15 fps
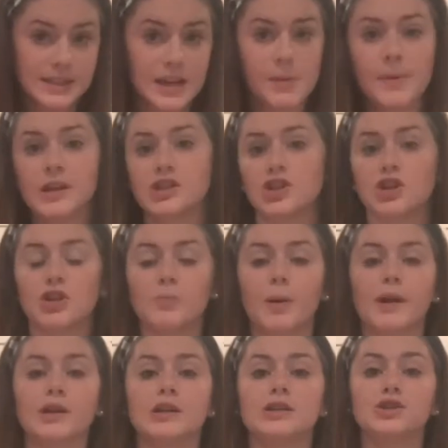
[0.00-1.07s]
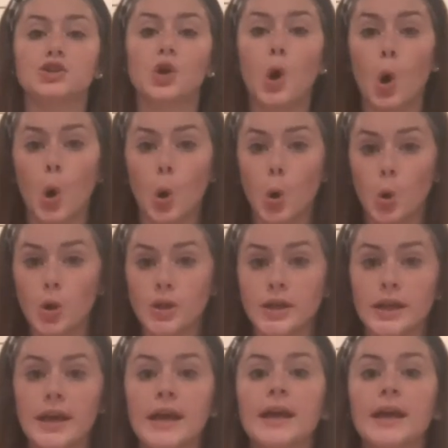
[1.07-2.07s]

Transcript: Now make sure your butter is cold.